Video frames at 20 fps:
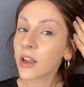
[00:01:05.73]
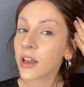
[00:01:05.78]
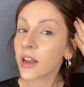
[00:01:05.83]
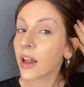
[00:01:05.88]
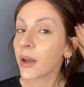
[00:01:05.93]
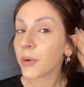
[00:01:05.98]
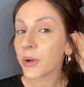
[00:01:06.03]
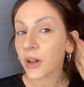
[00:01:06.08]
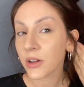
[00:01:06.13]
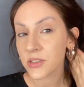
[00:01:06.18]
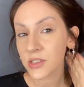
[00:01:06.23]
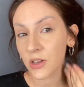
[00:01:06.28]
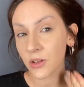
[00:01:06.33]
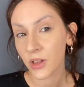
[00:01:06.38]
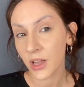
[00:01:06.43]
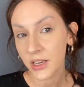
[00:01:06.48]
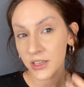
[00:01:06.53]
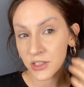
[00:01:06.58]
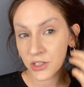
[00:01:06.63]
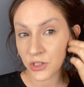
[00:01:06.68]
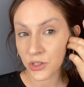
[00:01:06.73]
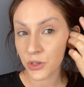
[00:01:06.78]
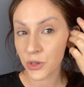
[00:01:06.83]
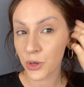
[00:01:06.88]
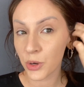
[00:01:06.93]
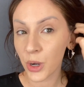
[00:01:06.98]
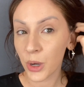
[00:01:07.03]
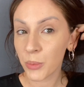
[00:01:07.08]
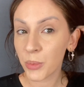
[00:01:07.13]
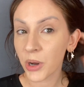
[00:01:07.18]
and I would also like
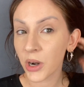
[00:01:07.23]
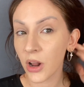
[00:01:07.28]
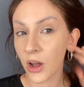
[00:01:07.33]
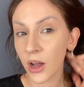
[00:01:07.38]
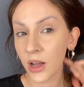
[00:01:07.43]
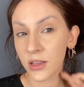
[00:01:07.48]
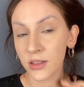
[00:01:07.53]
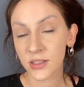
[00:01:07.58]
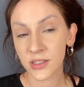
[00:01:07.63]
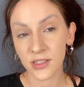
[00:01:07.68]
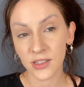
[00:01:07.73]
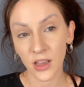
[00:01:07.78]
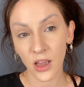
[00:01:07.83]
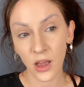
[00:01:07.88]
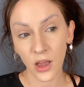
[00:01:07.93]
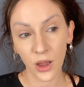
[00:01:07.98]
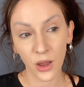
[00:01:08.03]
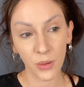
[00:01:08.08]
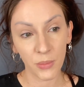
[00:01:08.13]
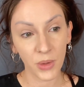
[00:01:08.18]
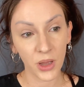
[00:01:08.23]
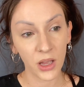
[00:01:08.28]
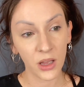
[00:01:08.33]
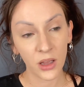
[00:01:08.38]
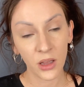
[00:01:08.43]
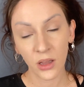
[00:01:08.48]
to put on some